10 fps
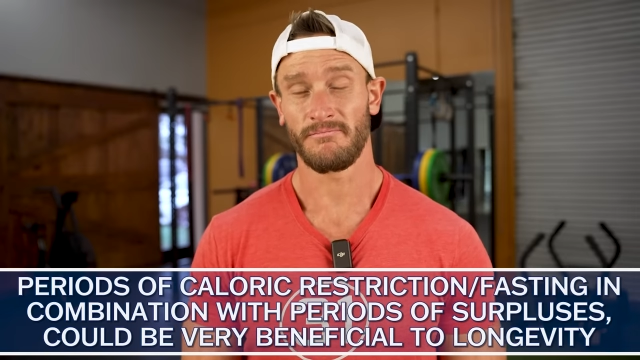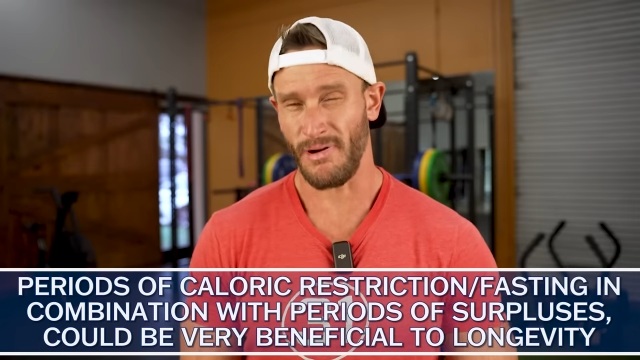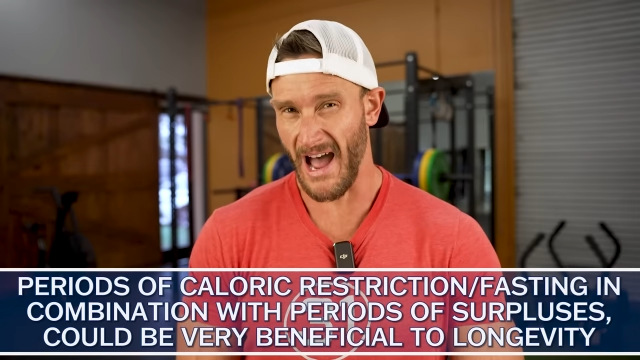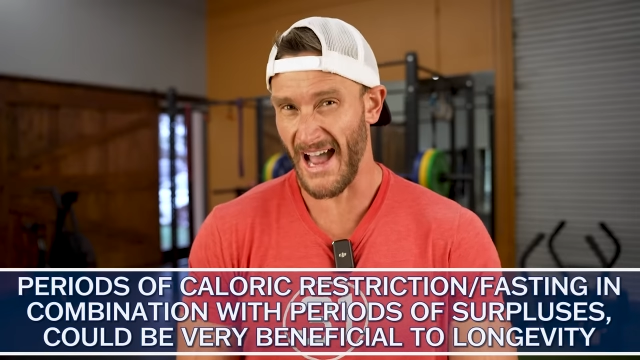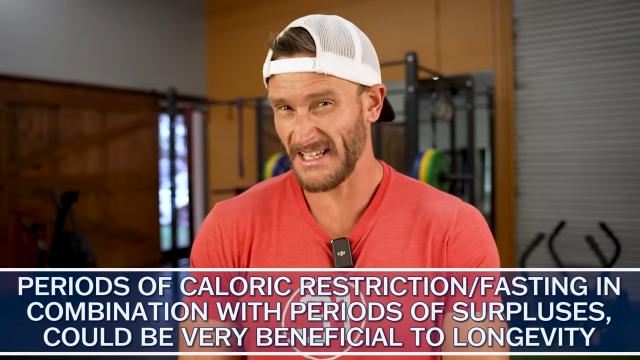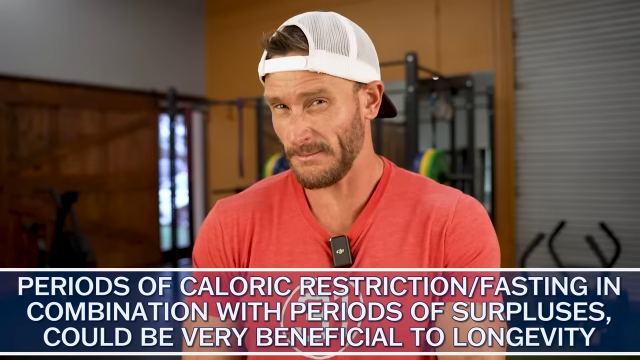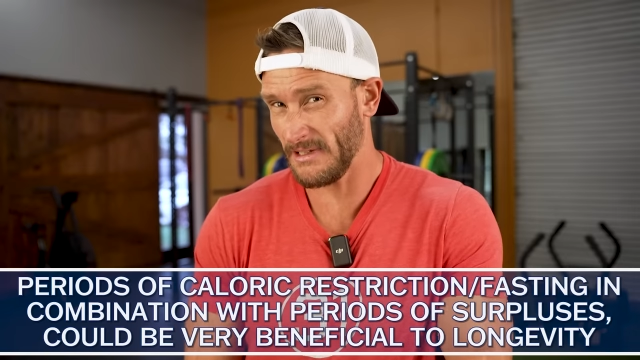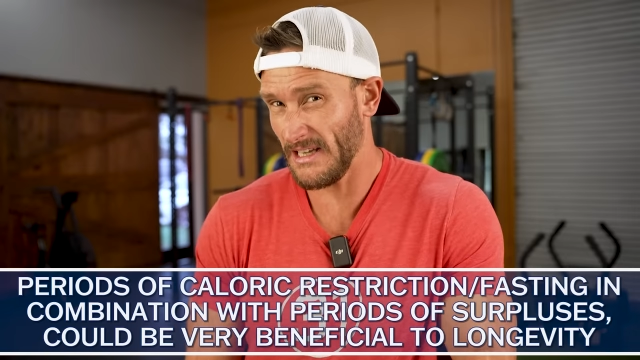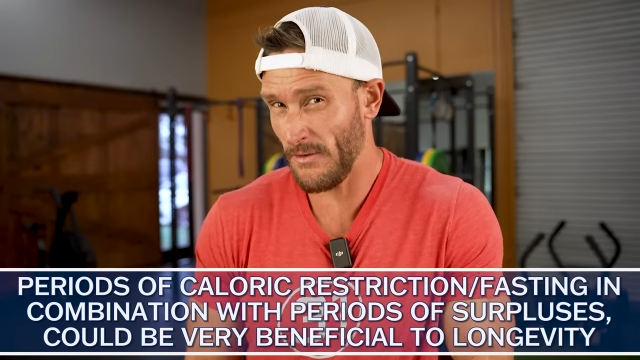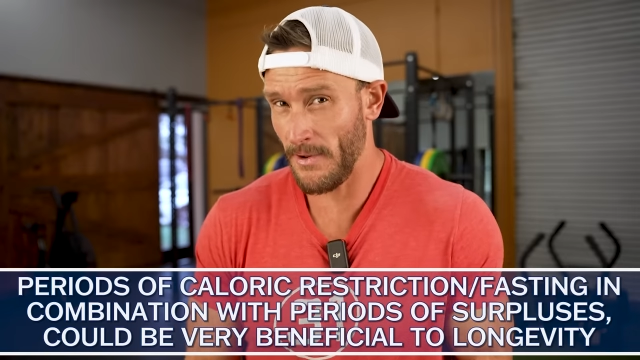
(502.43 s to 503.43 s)

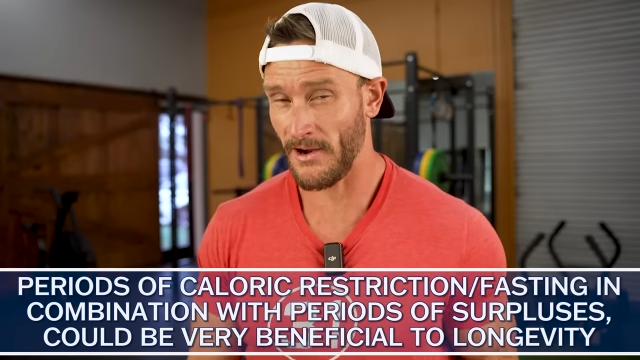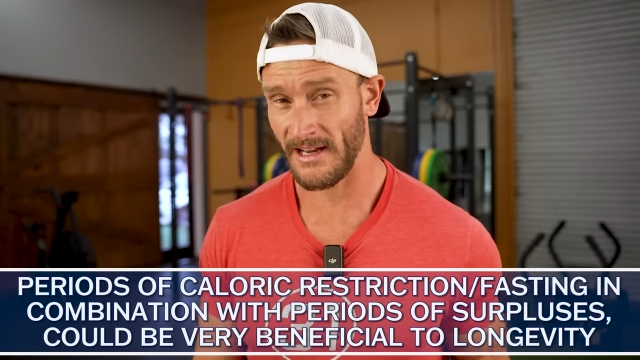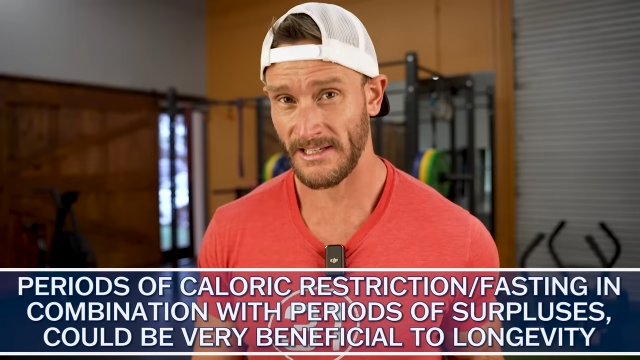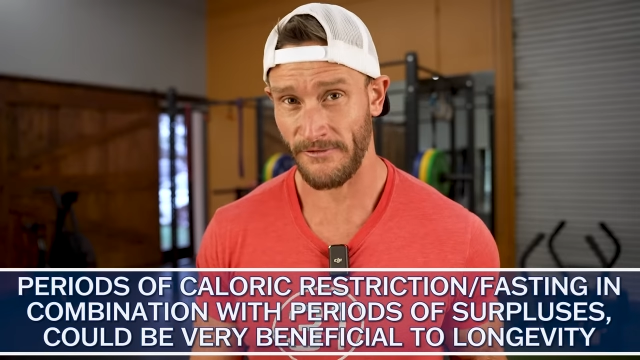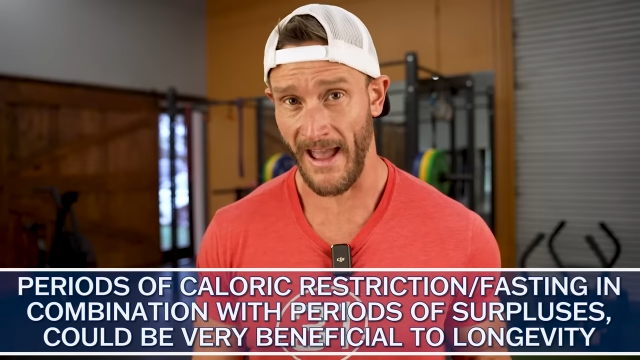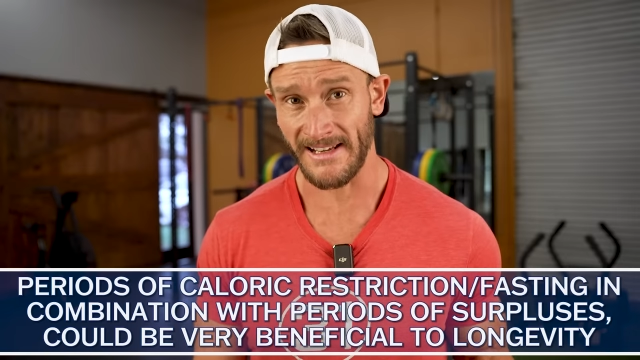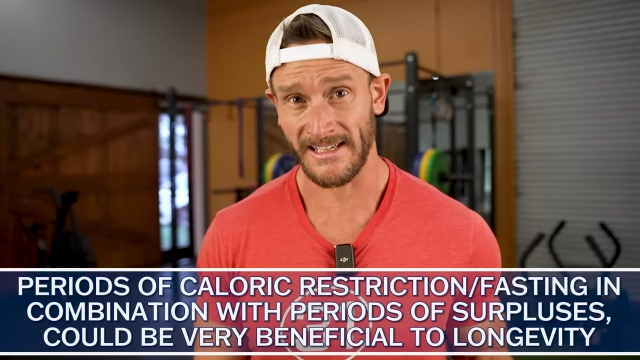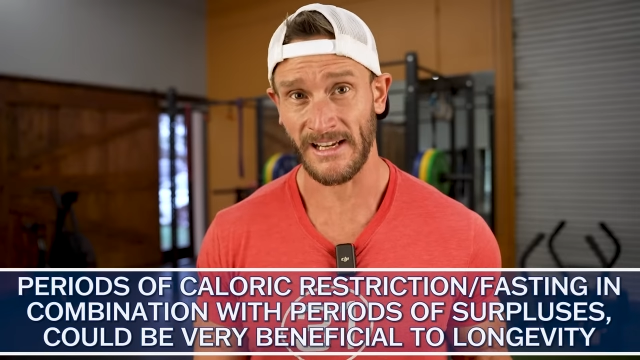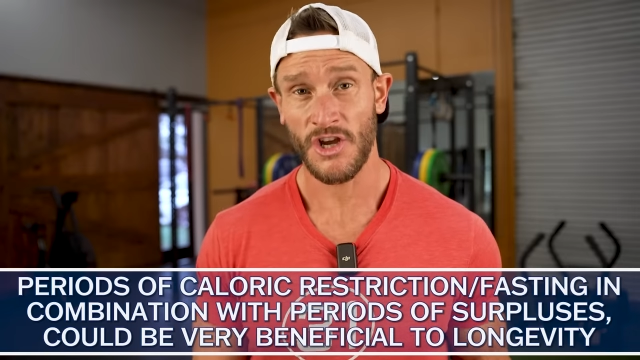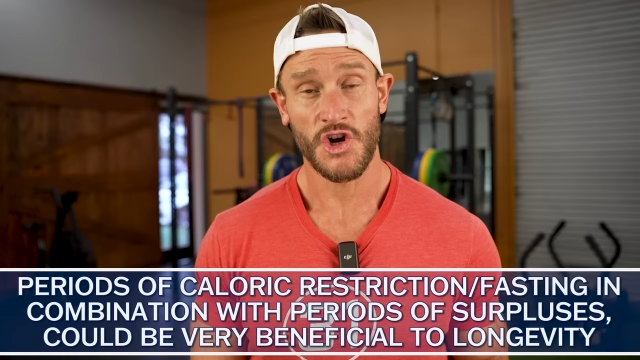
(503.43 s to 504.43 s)
possibly even periods of
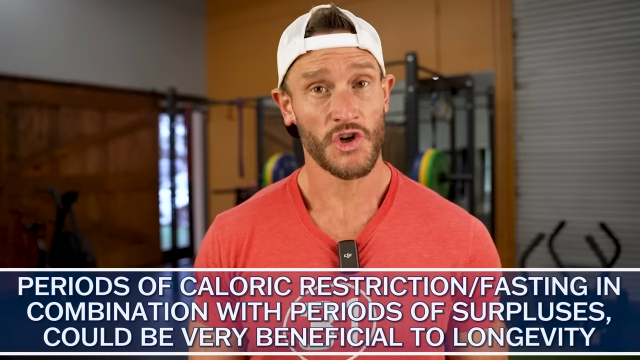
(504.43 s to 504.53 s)
fasting,